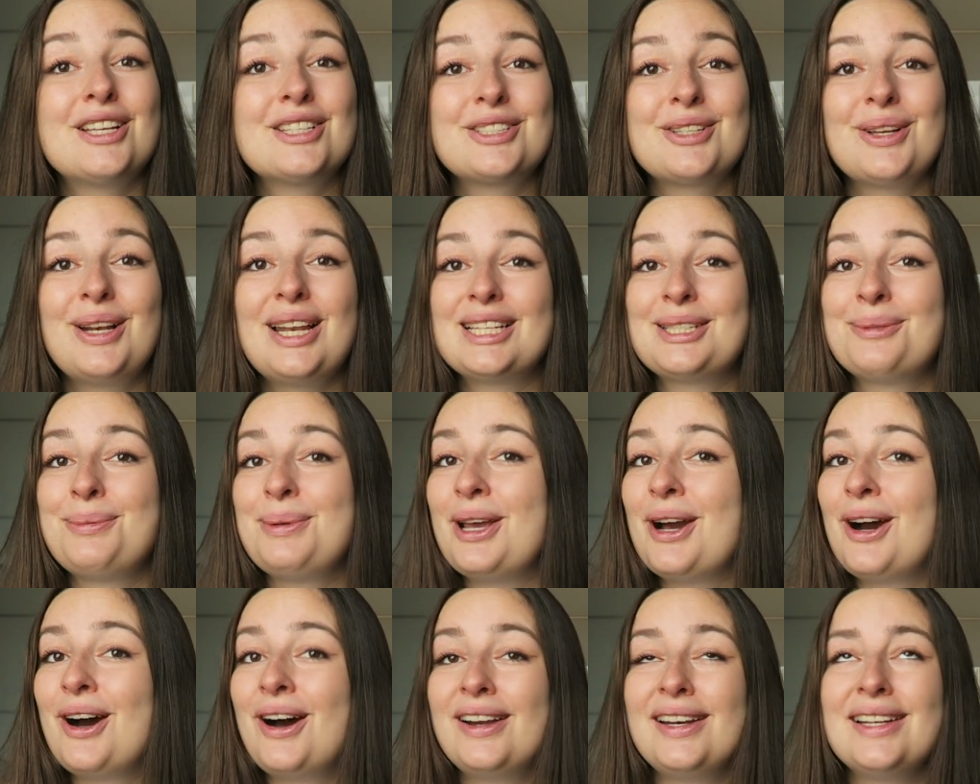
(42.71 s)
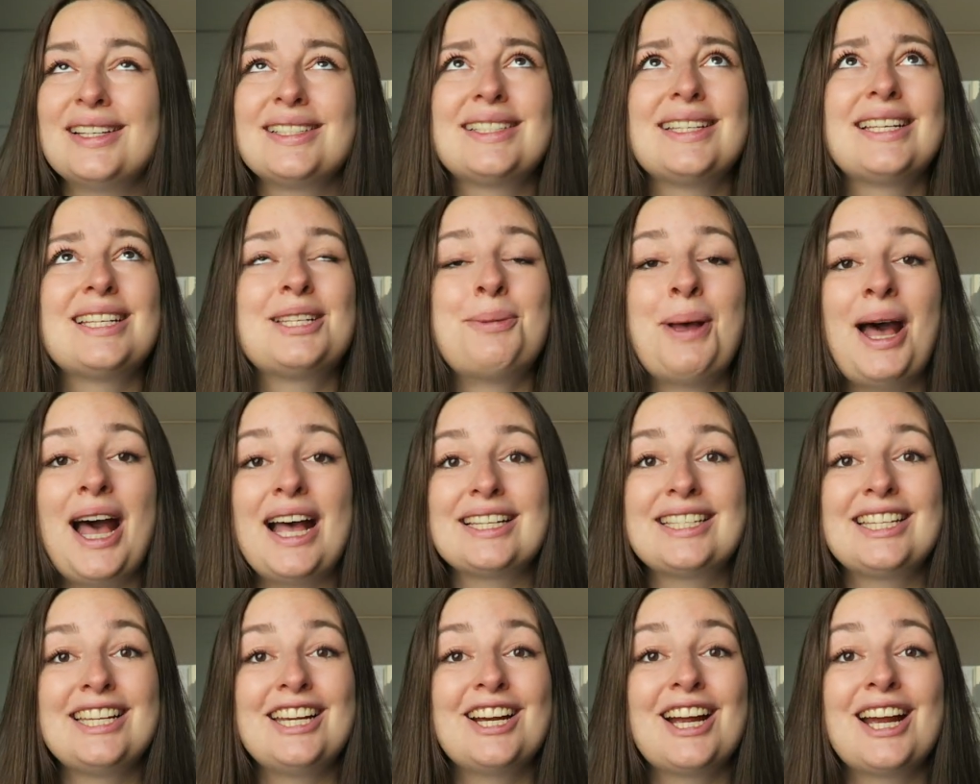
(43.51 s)
So let's be honest, this
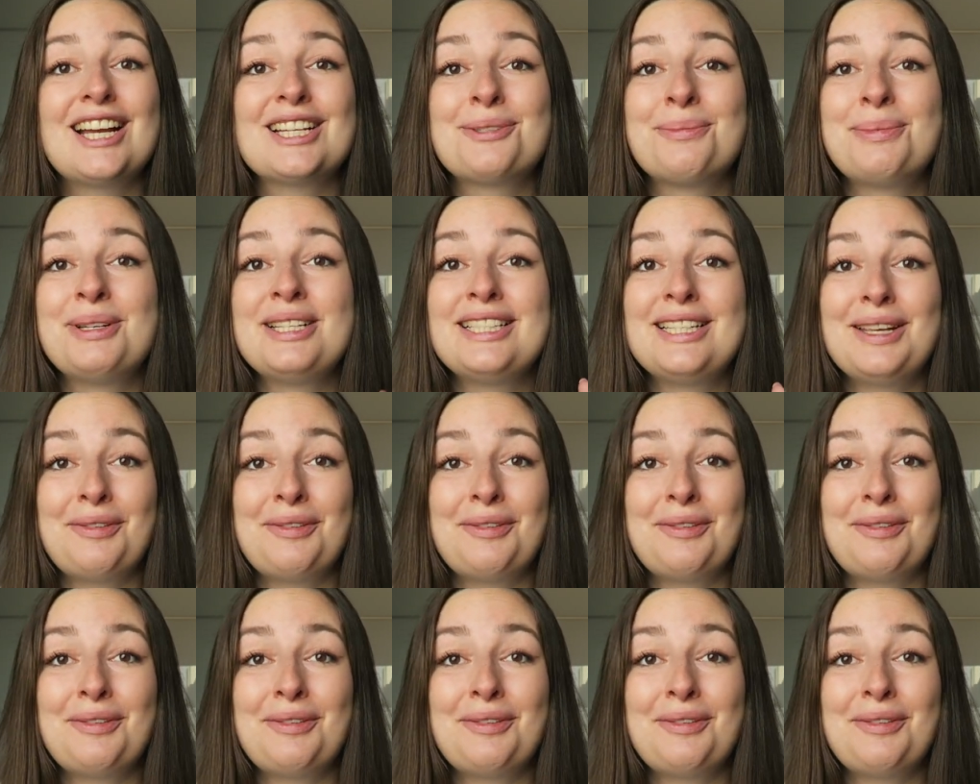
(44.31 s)
past year has been